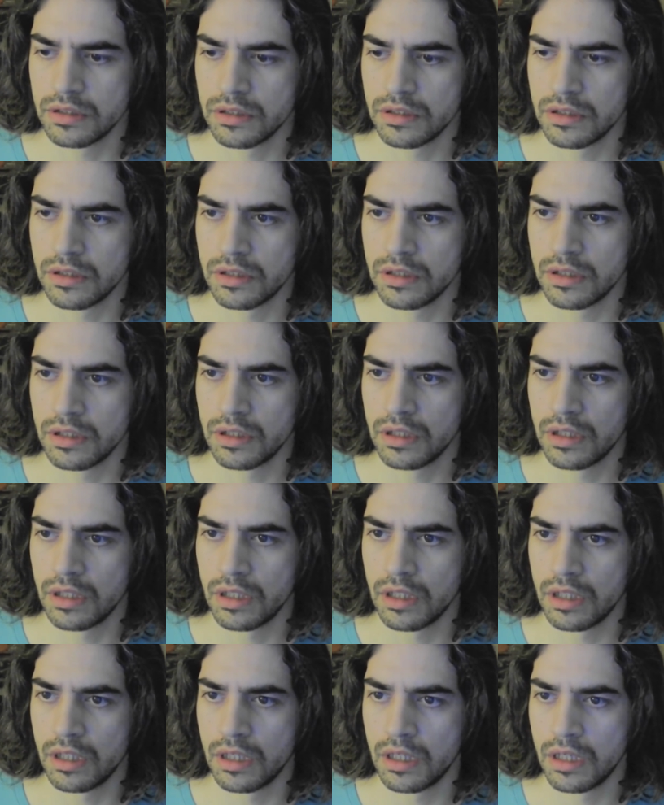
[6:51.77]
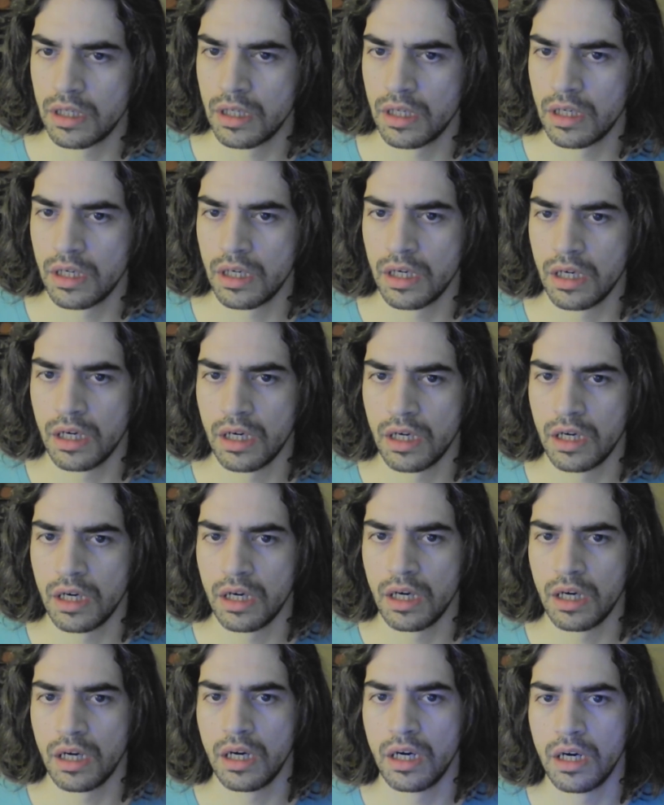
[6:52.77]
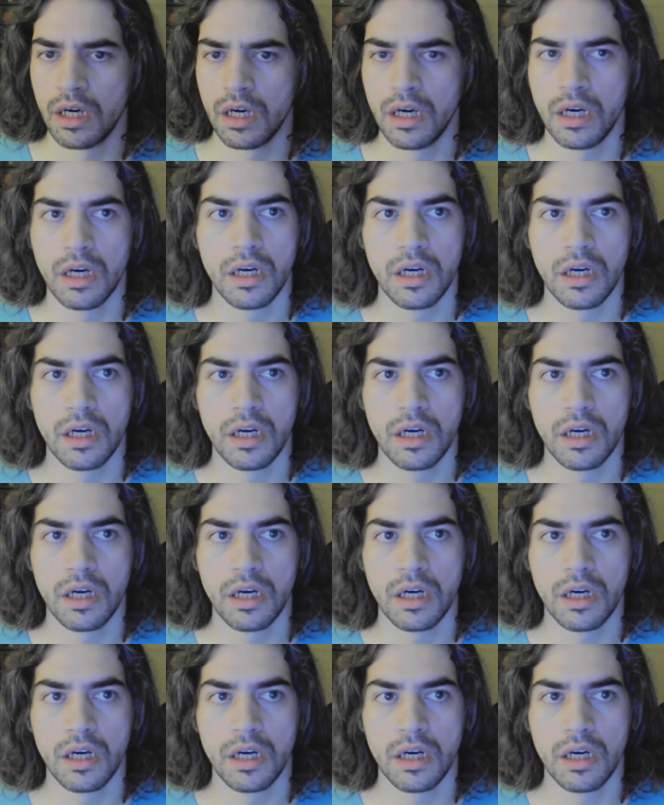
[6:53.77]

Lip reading: No one is speaking in this clip.